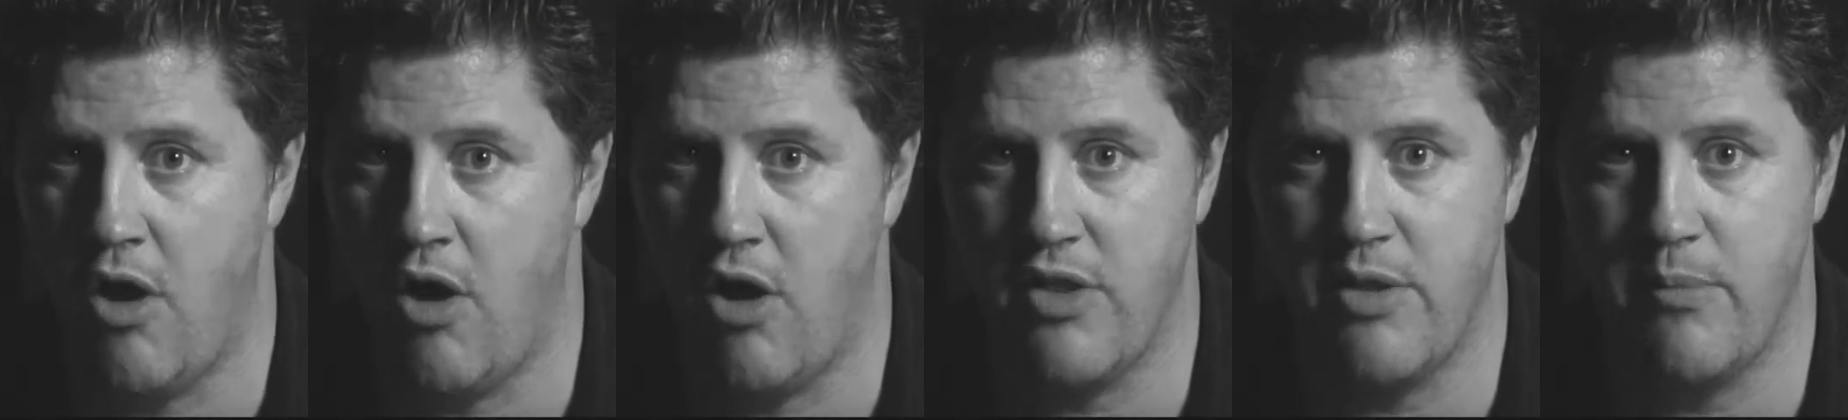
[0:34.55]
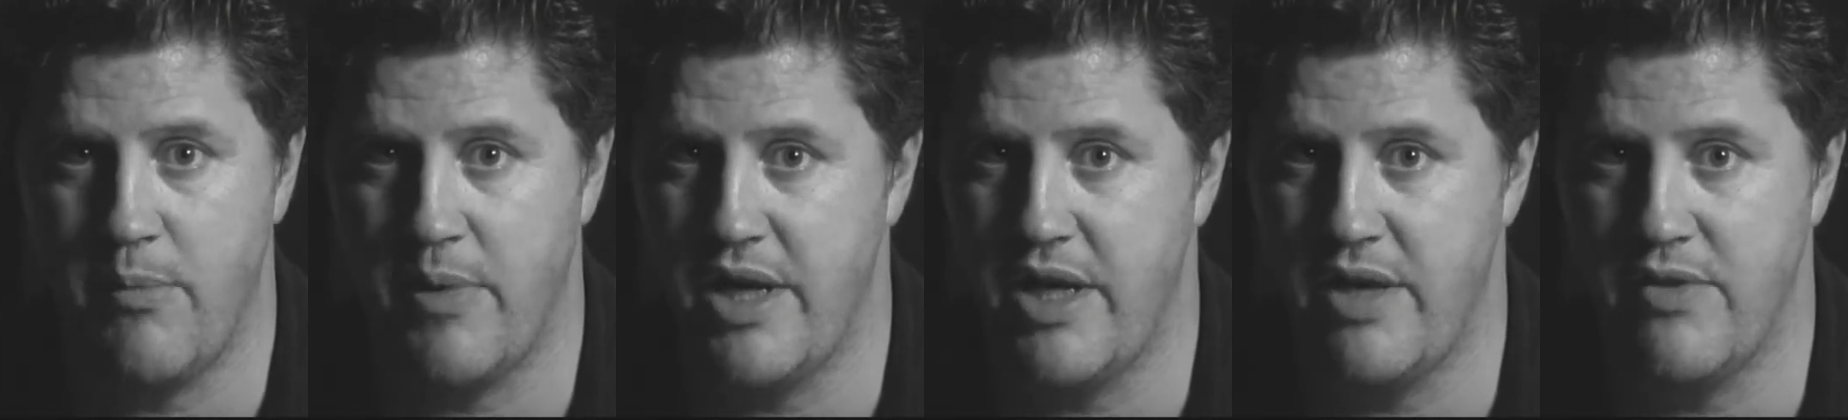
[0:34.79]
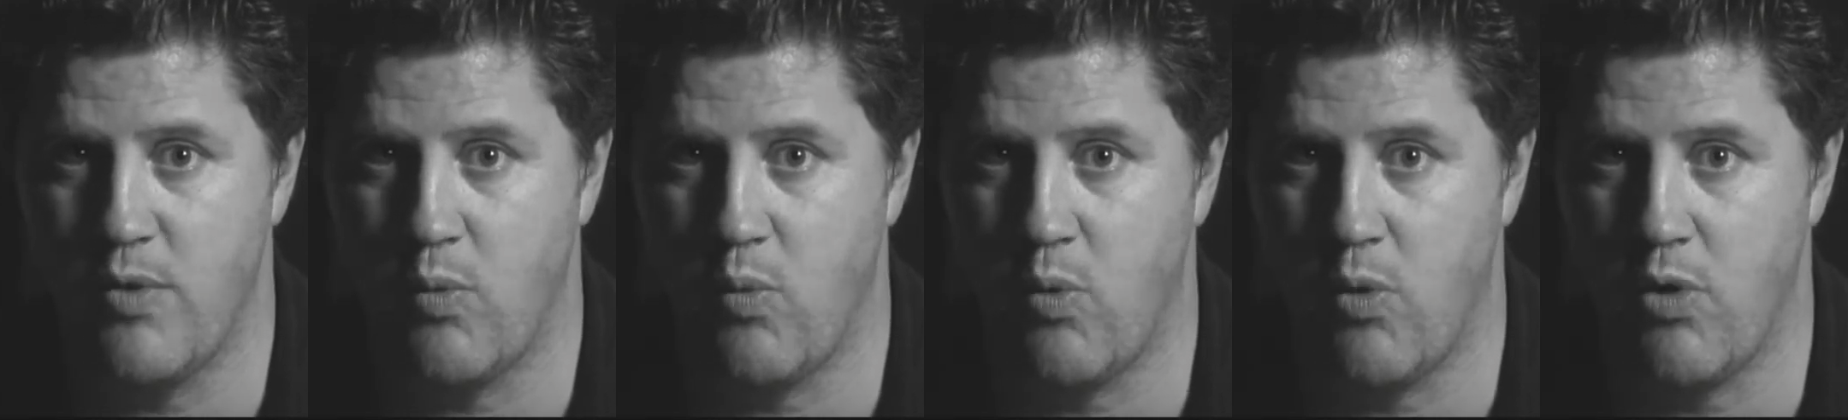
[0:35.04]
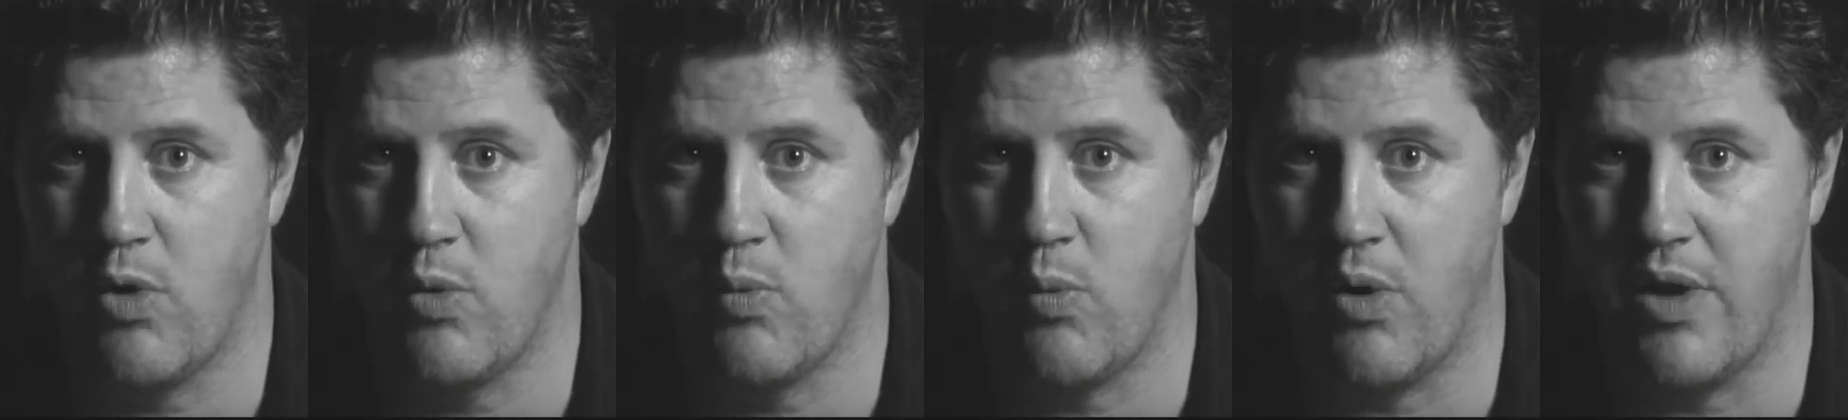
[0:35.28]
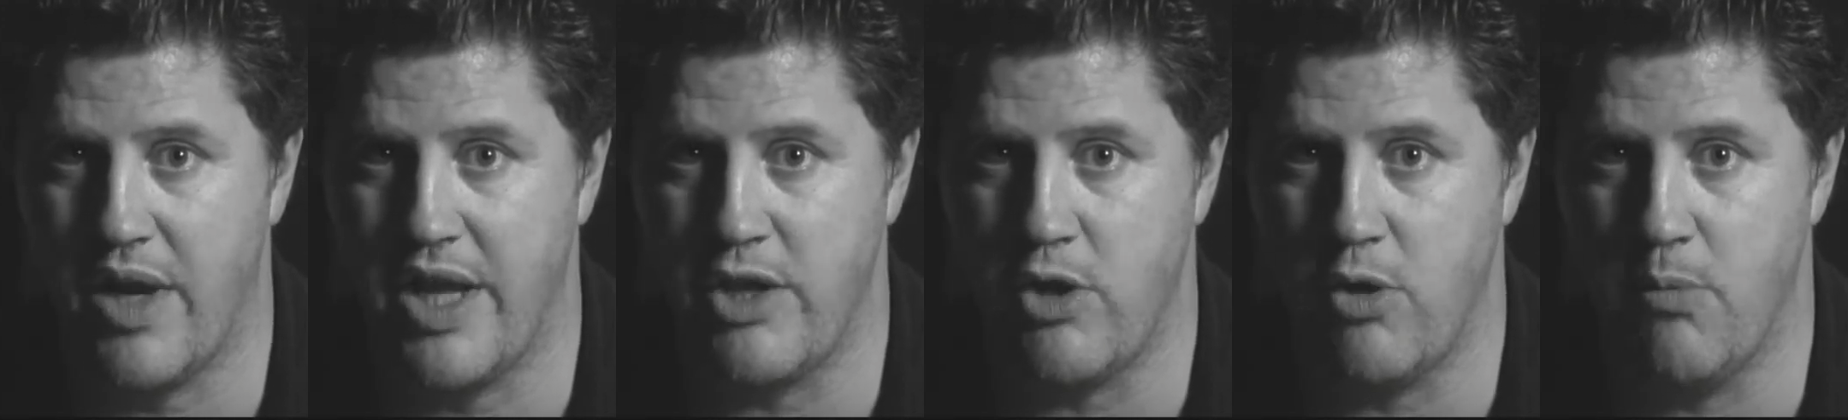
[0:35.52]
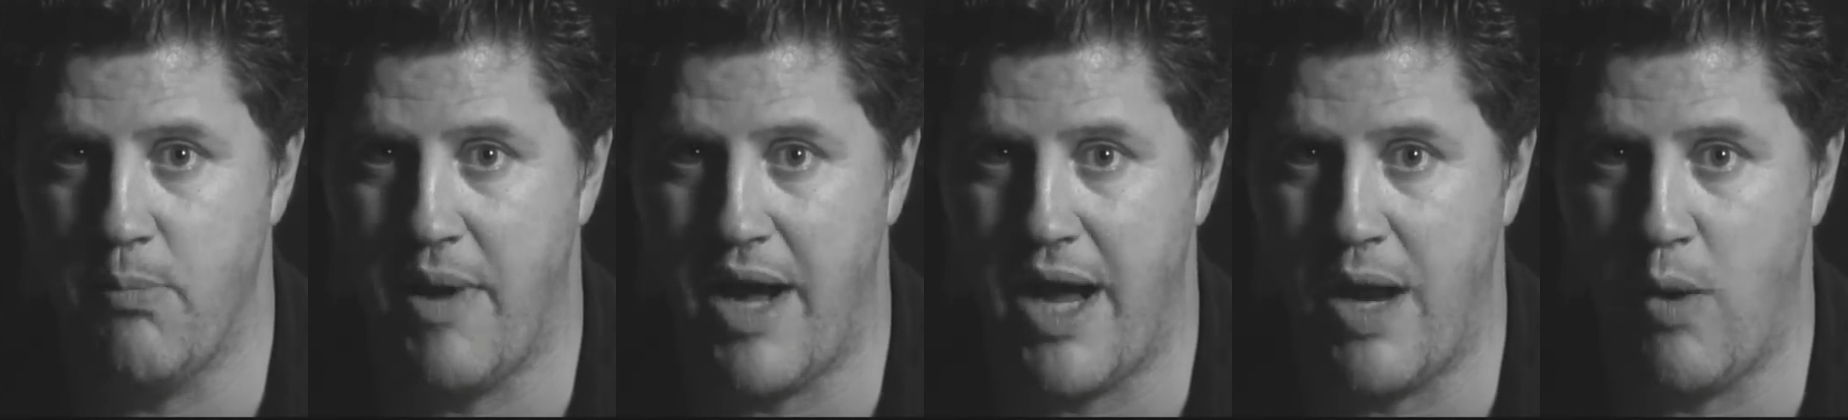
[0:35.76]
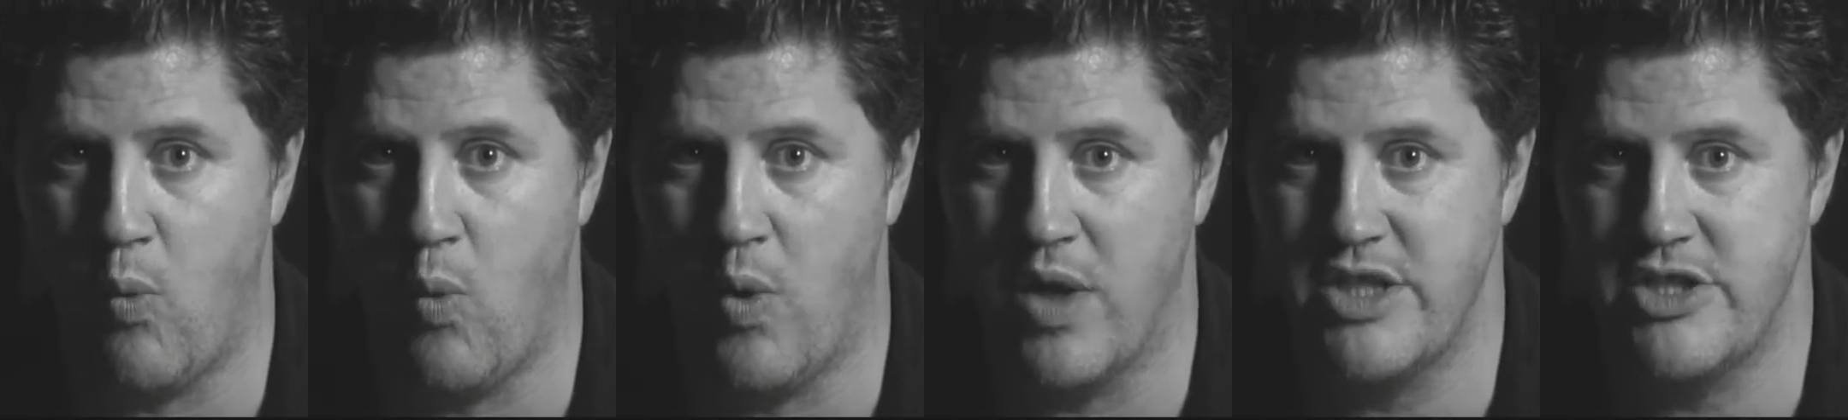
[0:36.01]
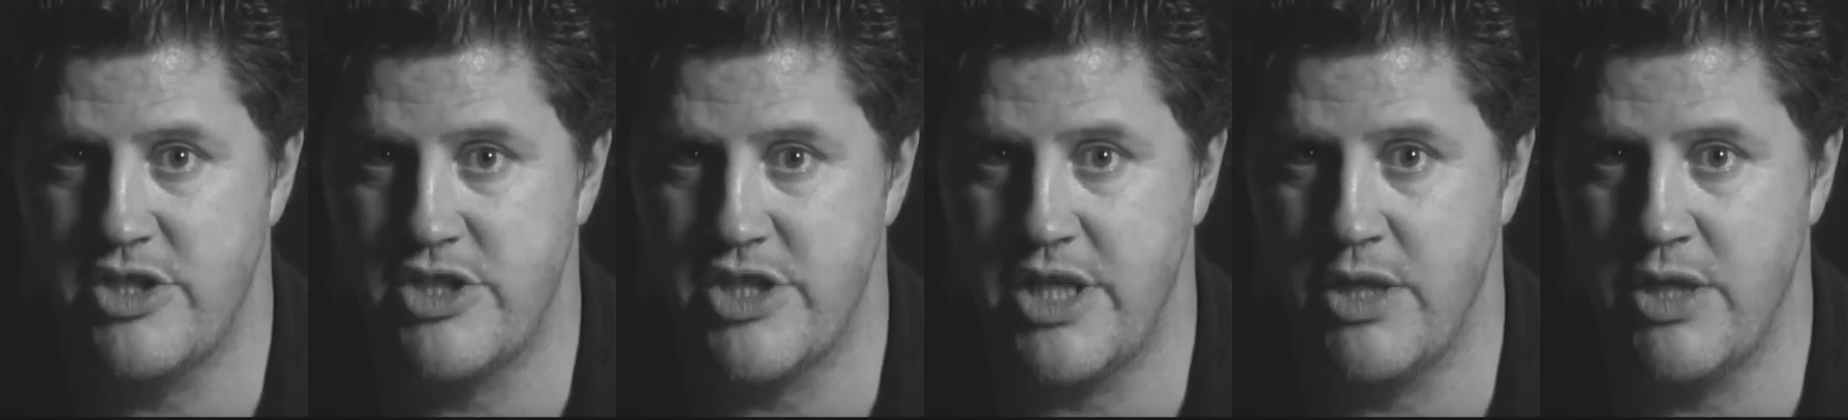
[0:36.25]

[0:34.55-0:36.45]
All the money in the world won't let you buy one